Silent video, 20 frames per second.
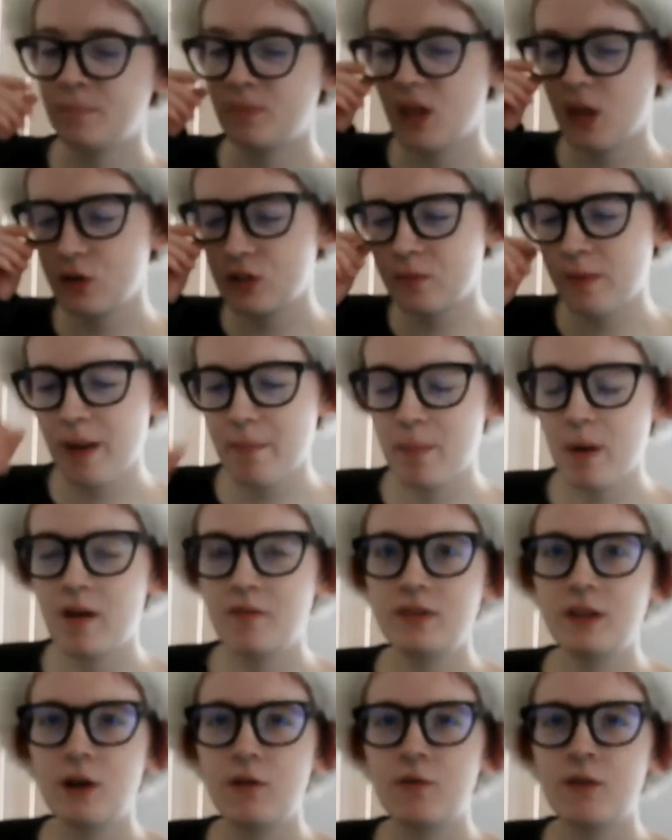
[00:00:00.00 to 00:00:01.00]
They just make
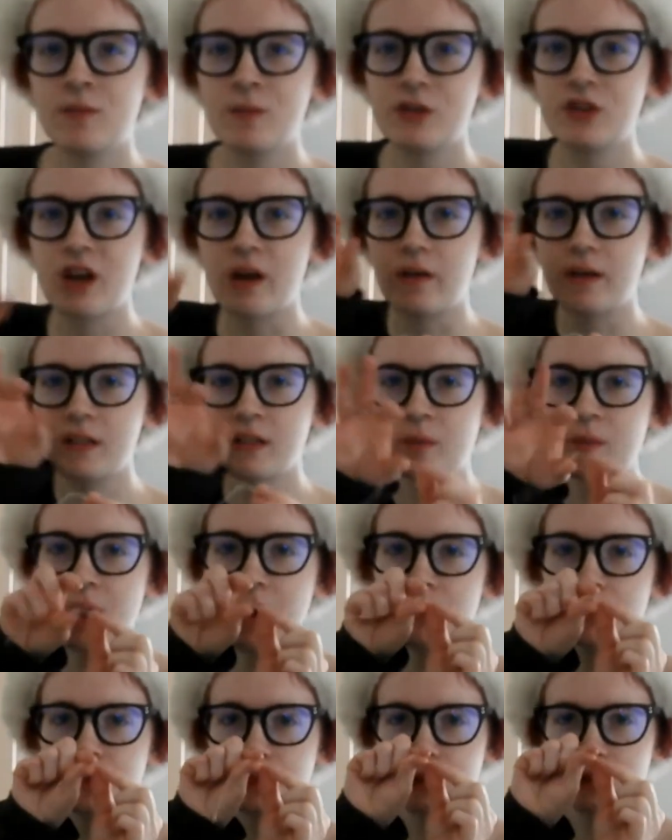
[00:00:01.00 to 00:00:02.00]
puffed out vermicelli
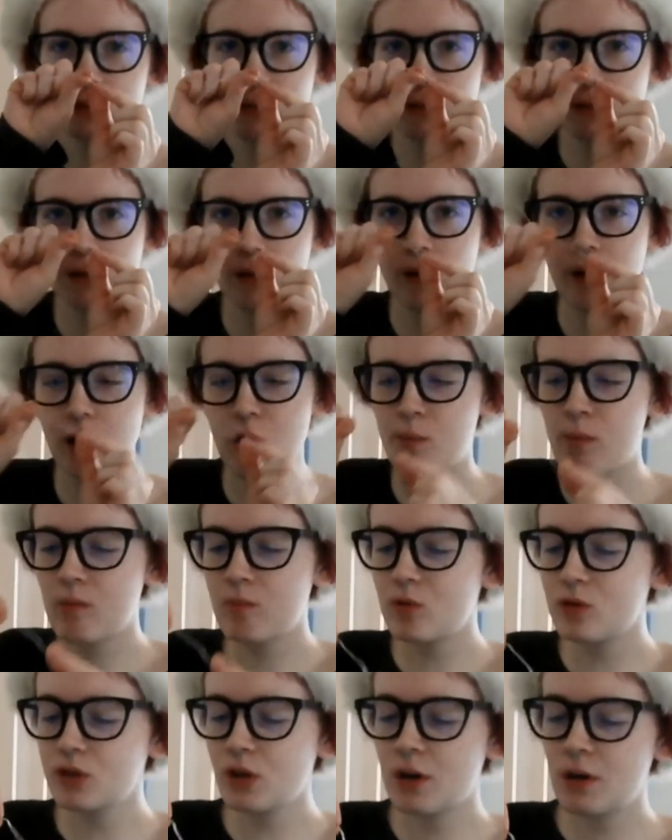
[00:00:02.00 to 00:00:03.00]
somehow, so there's like air
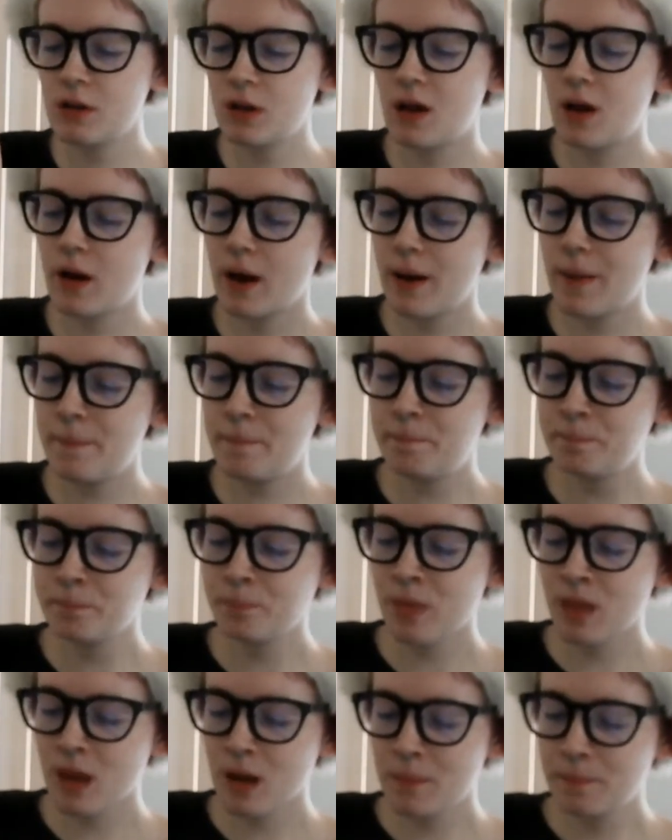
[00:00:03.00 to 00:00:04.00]
bubbles all along it.
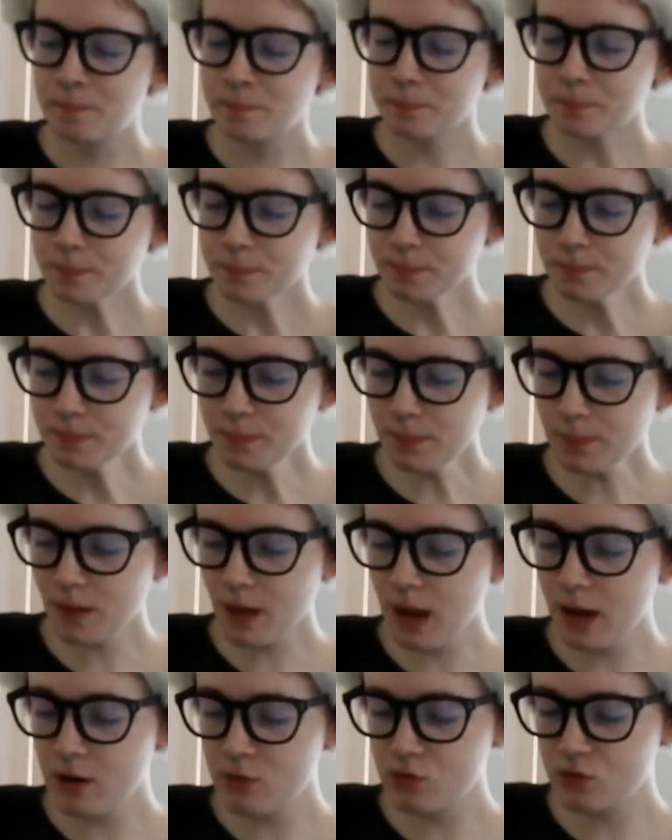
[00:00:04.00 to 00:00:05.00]

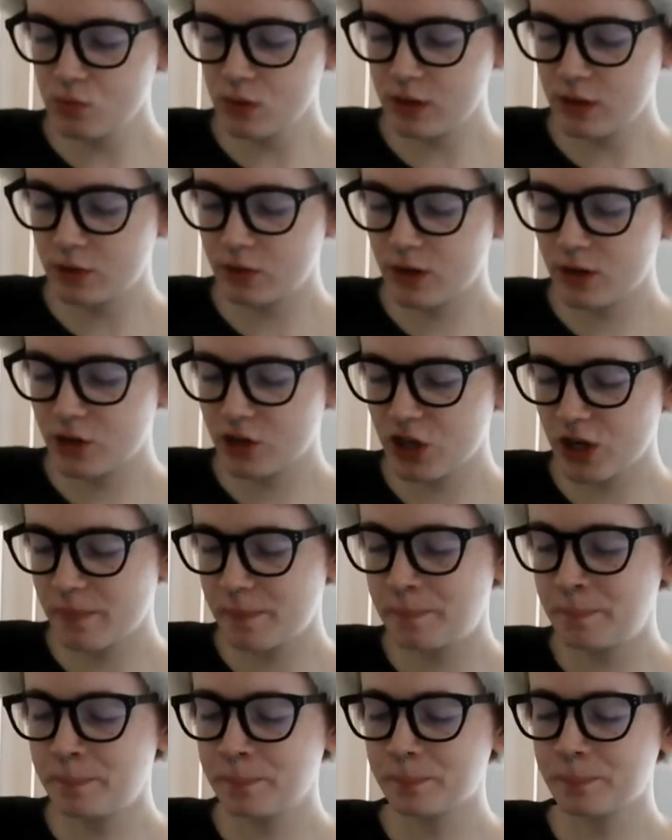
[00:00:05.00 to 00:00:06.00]
And it was really crunchy.